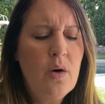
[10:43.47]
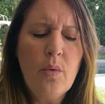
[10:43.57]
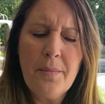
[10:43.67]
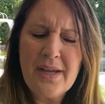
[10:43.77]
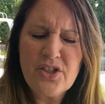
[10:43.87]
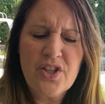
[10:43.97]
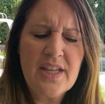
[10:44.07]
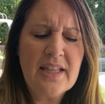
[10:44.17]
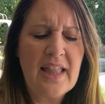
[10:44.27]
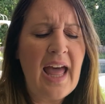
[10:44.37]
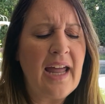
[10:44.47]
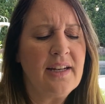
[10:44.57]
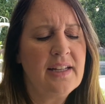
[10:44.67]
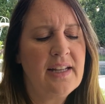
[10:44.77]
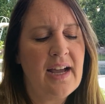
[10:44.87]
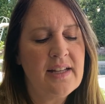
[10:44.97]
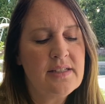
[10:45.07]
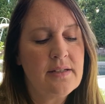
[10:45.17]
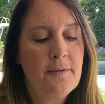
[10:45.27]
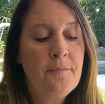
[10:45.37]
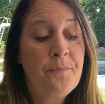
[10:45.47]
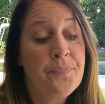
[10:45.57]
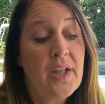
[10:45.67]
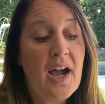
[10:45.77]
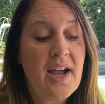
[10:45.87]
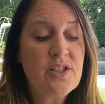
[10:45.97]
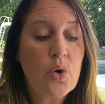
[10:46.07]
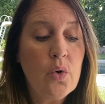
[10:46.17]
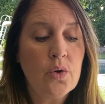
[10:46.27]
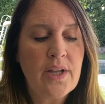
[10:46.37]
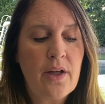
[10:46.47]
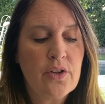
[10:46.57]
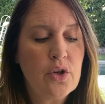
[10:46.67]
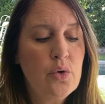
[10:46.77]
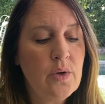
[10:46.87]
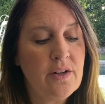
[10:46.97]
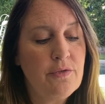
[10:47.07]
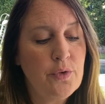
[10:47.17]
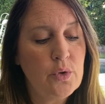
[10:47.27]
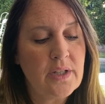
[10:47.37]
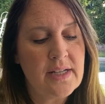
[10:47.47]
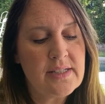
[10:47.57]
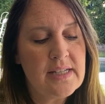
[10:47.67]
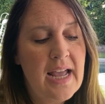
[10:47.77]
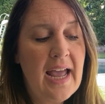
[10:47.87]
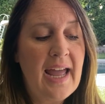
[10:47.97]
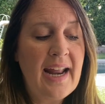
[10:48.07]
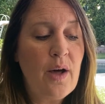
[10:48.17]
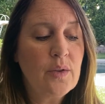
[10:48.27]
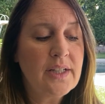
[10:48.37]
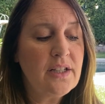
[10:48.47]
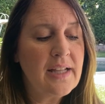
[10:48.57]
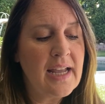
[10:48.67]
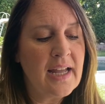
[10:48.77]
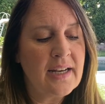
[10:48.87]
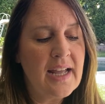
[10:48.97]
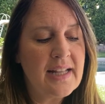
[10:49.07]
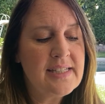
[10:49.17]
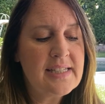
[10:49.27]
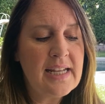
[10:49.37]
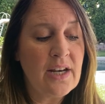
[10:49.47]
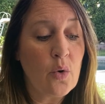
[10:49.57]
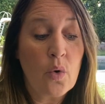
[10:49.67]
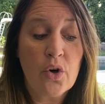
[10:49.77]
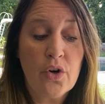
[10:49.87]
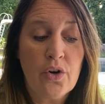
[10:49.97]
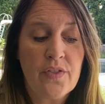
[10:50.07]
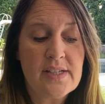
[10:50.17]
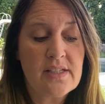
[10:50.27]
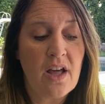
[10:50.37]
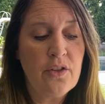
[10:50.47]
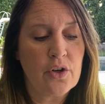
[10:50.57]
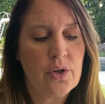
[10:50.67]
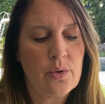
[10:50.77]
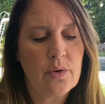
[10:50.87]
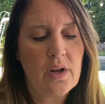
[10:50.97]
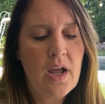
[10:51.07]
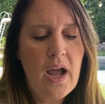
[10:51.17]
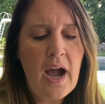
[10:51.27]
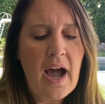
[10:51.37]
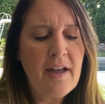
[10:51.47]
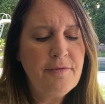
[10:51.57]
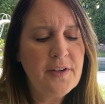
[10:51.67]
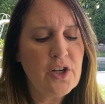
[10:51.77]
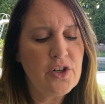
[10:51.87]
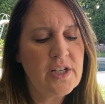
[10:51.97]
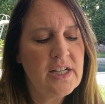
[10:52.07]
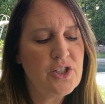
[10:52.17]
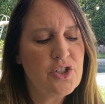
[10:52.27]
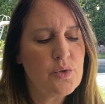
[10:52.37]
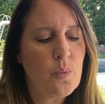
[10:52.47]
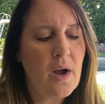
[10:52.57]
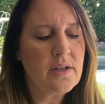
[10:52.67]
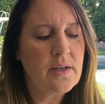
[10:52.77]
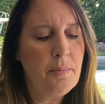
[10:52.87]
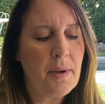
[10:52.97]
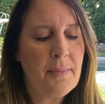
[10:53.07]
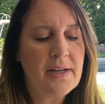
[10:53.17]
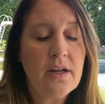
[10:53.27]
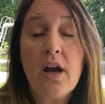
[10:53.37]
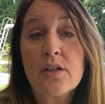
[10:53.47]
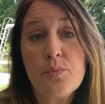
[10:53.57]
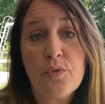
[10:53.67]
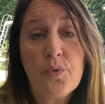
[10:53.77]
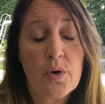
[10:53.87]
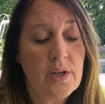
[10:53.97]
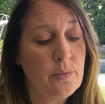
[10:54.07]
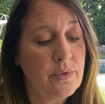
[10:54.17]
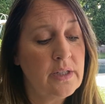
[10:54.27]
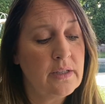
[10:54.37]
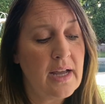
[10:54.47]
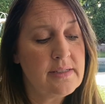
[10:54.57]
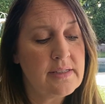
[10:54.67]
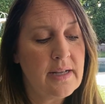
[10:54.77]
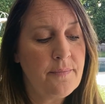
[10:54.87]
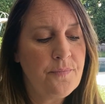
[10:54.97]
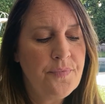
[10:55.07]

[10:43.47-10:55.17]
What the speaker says: What makes you think that? He asked. I told how the coon had fooled us and how little Ann had seen or heard this other coon. I figured he had just walked up on my dogs before he realized it.